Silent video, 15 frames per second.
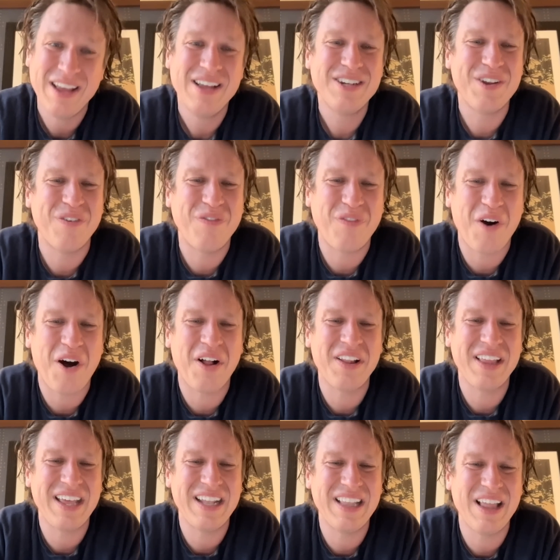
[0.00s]
to fall
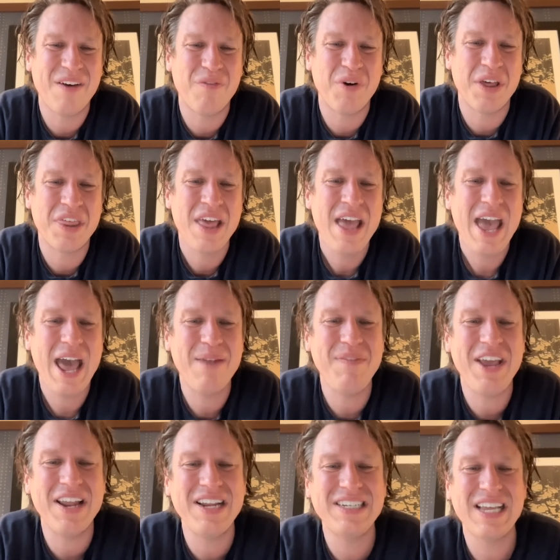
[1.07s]
in love with. And
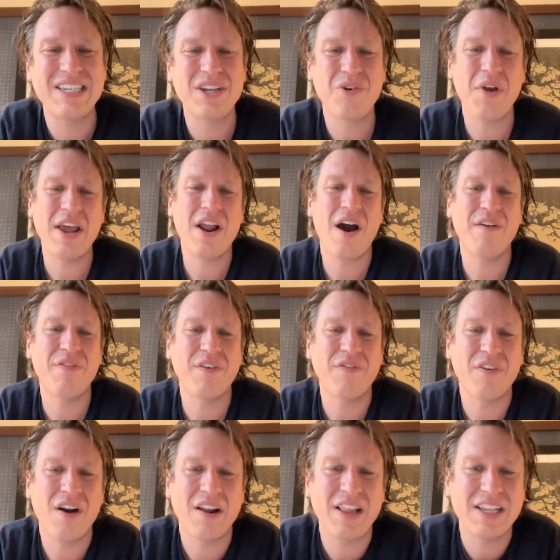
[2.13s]
MeUndies has a great offer
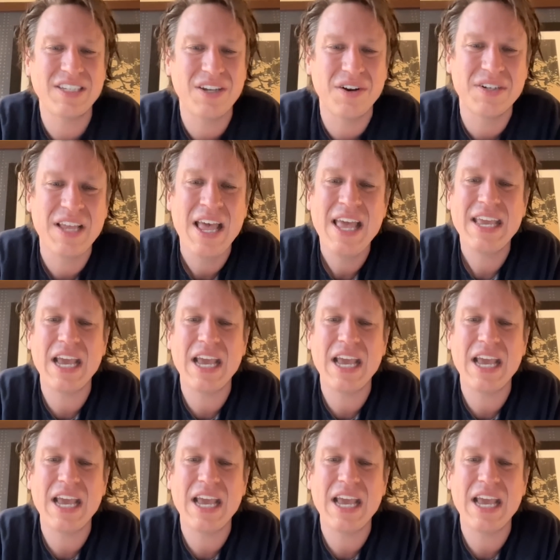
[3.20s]
for our listeners.